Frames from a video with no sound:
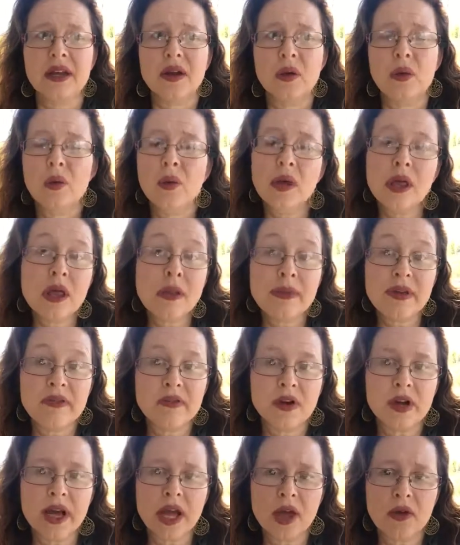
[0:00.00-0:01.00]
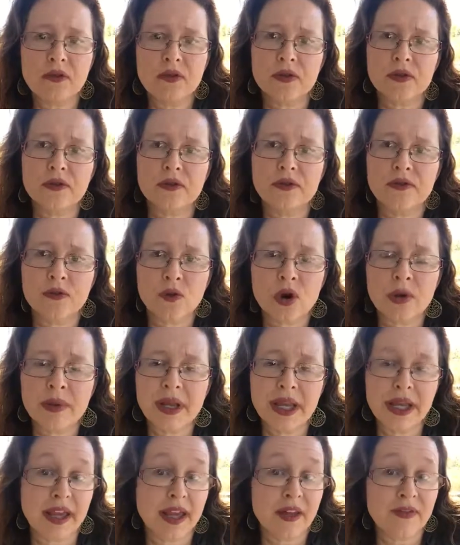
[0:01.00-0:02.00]
will be very helpful for
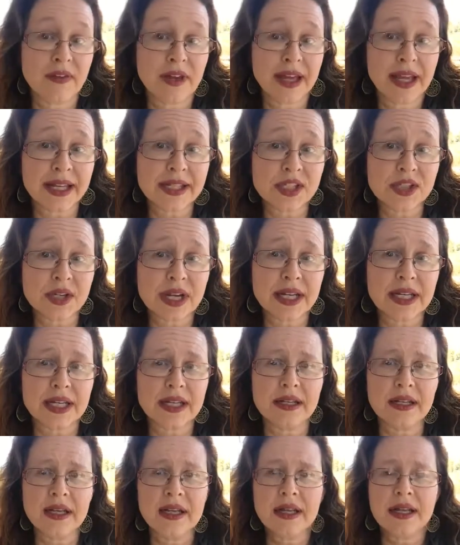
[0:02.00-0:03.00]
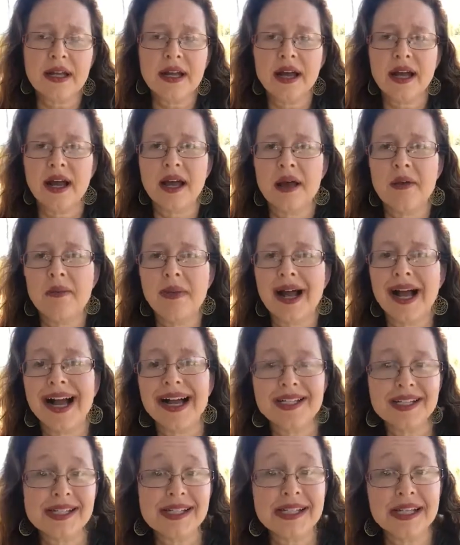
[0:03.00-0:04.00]
me if I get stranded.
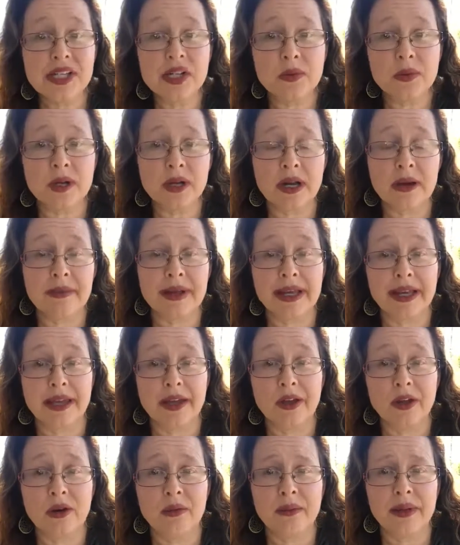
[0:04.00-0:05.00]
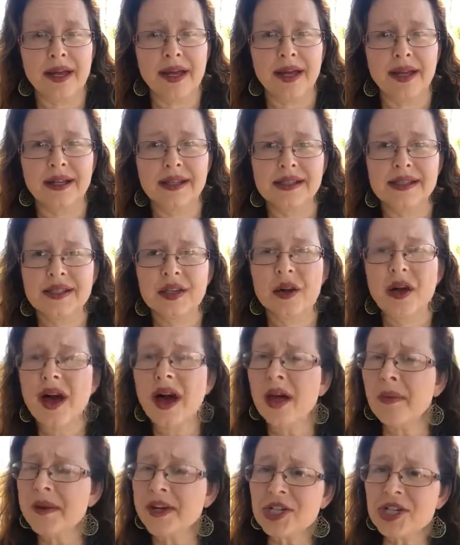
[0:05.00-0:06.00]
I just need to work on my get home bag. So
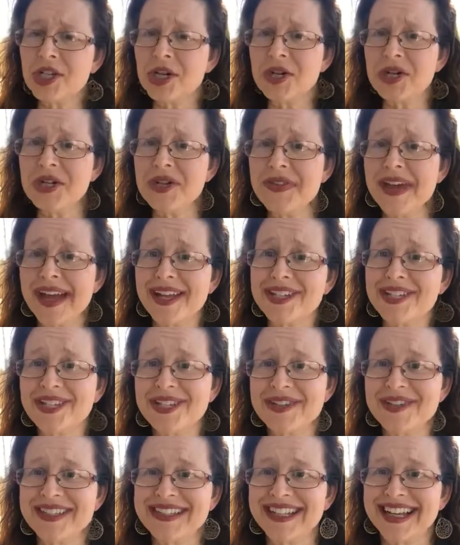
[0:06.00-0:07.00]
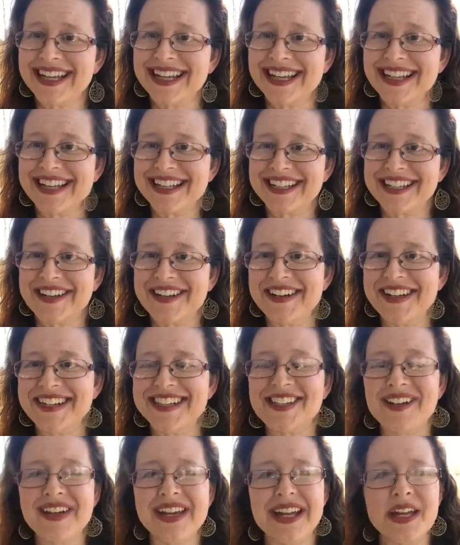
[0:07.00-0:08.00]
I'll be showing you that too as I get it going.
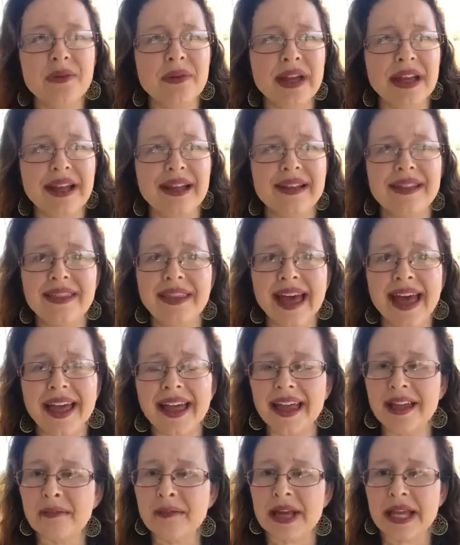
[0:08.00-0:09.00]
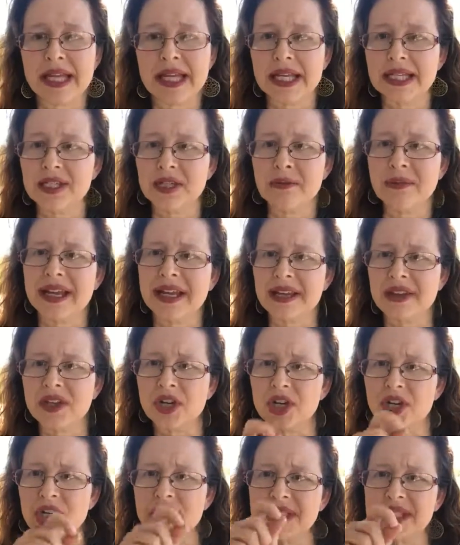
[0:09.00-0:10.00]
So anyway, that and my kids are making
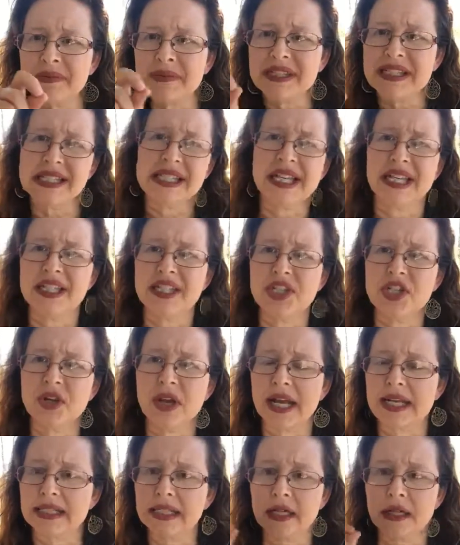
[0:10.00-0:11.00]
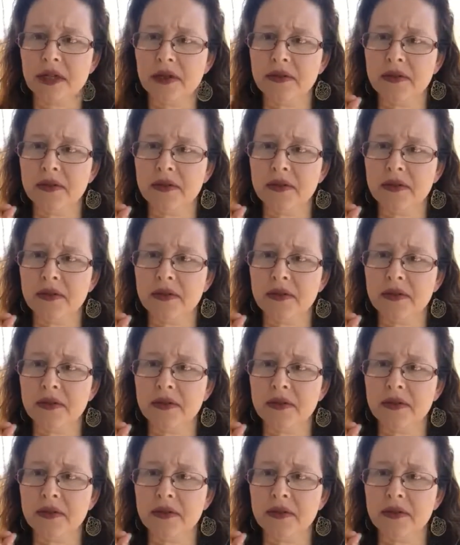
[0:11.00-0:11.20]
their Christmas lists. You guys, I don't know